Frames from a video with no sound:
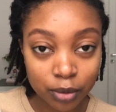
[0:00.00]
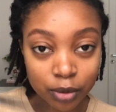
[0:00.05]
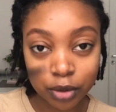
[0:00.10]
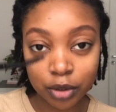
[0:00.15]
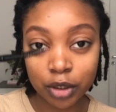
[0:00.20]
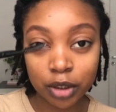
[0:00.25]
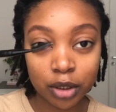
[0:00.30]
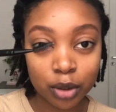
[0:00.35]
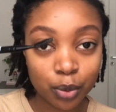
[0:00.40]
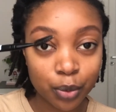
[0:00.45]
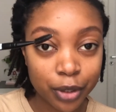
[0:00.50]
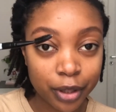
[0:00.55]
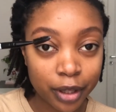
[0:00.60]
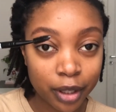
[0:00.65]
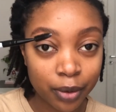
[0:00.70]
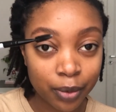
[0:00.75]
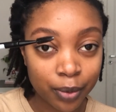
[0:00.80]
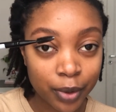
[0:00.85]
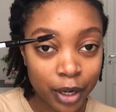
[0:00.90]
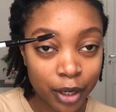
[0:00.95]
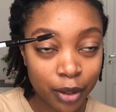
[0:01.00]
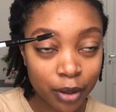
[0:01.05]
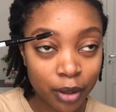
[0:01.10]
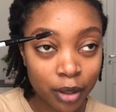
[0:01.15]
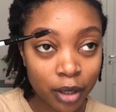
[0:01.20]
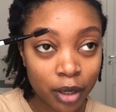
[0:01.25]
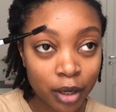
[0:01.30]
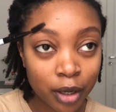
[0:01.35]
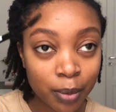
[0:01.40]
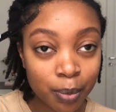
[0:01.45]
just with the
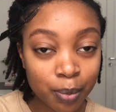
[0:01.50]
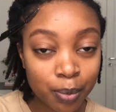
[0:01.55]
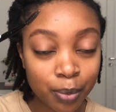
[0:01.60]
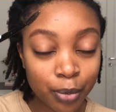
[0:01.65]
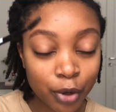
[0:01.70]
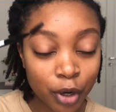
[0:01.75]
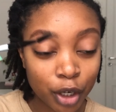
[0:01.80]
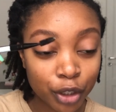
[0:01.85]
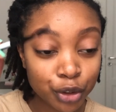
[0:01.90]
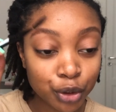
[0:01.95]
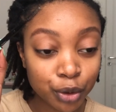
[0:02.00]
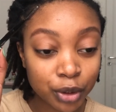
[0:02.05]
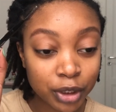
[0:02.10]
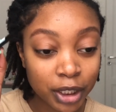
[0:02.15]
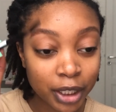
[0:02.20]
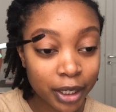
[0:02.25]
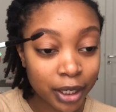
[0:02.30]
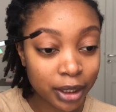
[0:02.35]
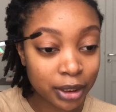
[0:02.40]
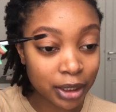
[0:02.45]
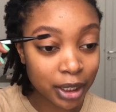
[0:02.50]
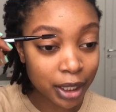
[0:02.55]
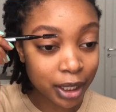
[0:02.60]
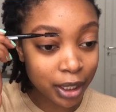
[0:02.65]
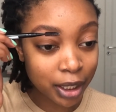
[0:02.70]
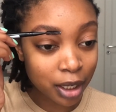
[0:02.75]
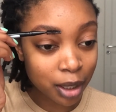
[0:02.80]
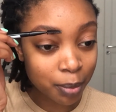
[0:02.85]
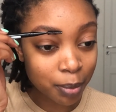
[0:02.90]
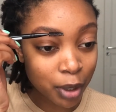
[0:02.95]
regular brush, you take a
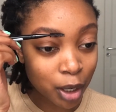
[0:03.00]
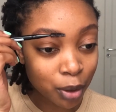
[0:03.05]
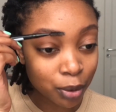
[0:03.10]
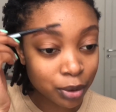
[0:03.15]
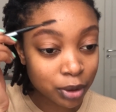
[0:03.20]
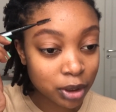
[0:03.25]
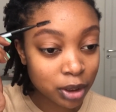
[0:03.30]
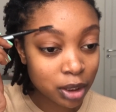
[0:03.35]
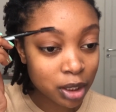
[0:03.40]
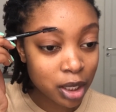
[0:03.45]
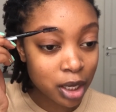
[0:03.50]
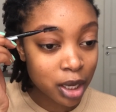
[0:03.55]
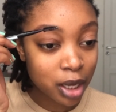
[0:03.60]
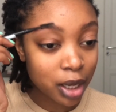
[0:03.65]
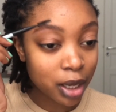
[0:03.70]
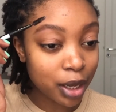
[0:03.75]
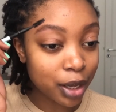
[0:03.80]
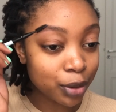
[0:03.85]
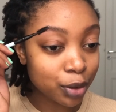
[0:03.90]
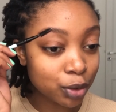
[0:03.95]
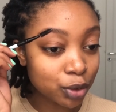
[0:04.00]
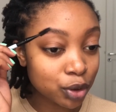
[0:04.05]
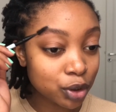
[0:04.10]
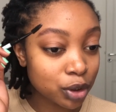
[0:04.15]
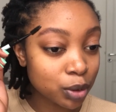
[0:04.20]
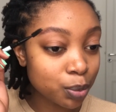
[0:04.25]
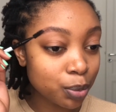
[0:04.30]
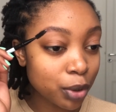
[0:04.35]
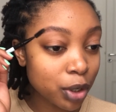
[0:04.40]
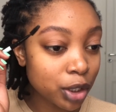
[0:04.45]
tiny amount and you
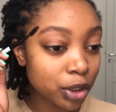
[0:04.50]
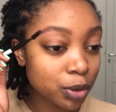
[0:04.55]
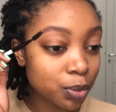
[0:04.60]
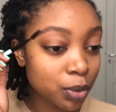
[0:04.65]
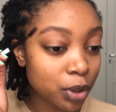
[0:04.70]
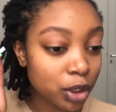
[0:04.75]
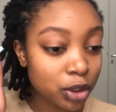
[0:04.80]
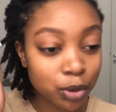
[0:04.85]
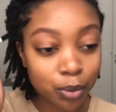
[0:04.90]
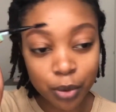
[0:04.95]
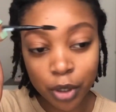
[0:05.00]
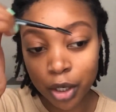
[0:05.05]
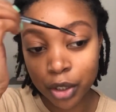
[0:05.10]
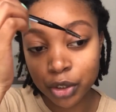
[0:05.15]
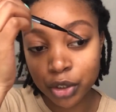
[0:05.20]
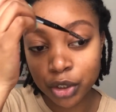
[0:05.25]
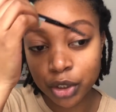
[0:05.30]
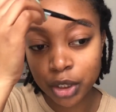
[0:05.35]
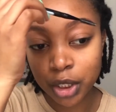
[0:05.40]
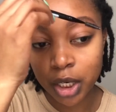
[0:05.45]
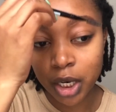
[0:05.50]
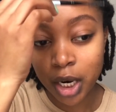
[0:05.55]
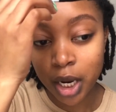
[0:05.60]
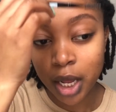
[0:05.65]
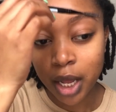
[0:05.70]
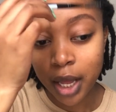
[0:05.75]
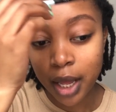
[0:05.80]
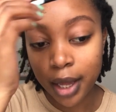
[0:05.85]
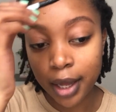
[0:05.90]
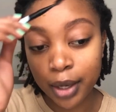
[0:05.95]
just brush,
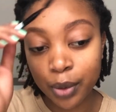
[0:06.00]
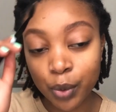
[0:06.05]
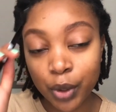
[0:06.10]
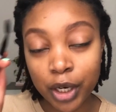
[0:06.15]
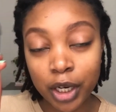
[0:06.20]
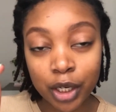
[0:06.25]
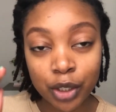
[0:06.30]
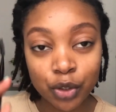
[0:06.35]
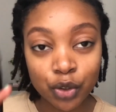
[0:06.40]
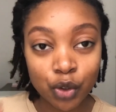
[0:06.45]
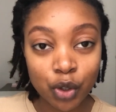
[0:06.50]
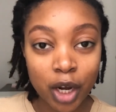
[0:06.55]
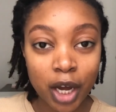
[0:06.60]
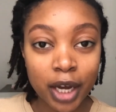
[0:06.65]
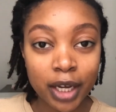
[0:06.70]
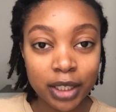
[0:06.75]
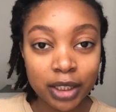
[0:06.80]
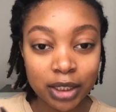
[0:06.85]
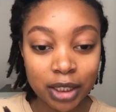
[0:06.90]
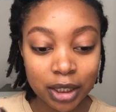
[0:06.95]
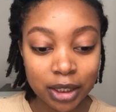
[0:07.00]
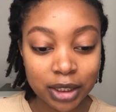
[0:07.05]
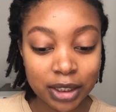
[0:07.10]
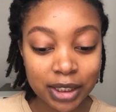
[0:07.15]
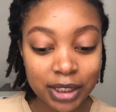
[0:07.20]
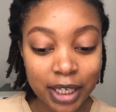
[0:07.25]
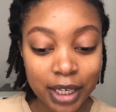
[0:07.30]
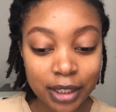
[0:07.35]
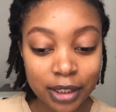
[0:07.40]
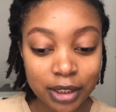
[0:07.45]
and when it dries and
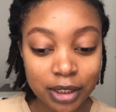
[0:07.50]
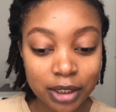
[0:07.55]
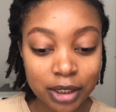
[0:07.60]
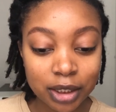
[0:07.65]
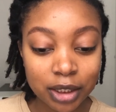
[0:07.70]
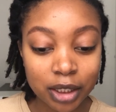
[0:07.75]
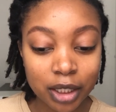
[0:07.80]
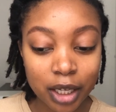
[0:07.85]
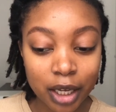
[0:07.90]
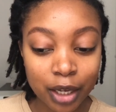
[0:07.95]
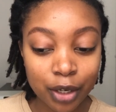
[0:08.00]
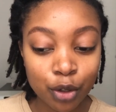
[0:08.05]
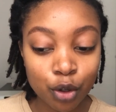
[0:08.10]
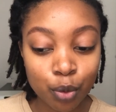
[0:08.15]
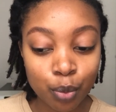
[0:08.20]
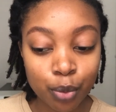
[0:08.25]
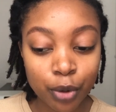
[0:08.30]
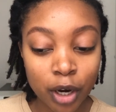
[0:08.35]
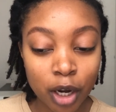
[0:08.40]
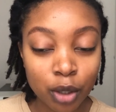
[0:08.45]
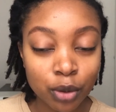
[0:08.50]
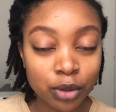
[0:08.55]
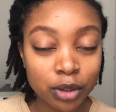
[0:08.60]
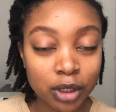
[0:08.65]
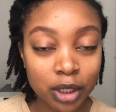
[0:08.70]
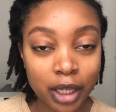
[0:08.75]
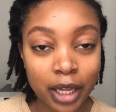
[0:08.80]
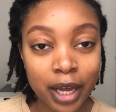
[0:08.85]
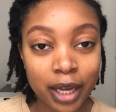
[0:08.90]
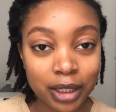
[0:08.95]
sets, and your
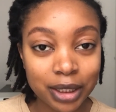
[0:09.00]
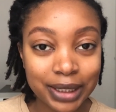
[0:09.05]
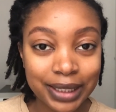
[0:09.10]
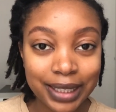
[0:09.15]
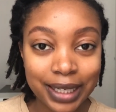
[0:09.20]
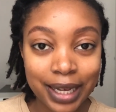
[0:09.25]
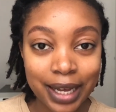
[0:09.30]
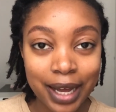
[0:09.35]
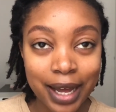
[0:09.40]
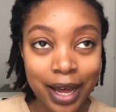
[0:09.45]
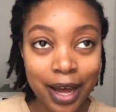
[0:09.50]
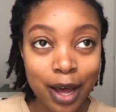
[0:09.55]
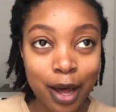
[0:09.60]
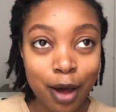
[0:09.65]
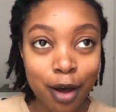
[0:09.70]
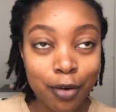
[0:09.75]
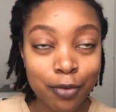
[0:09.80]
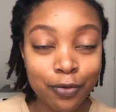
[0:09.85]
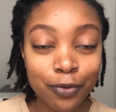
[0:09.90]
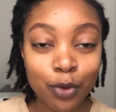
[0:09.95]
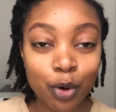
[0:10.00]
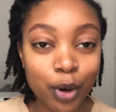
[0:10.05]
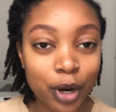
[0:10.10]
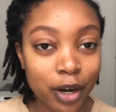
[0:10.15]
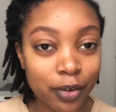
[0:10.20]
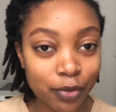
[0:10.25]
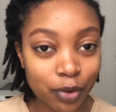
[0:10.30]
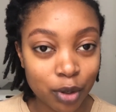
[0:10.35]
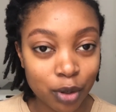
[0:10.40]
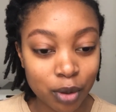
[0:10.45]
brows last
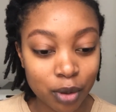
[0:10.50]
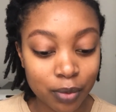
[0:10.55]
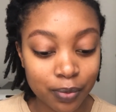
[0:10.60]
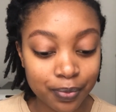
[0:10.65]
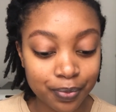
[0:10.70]
forever.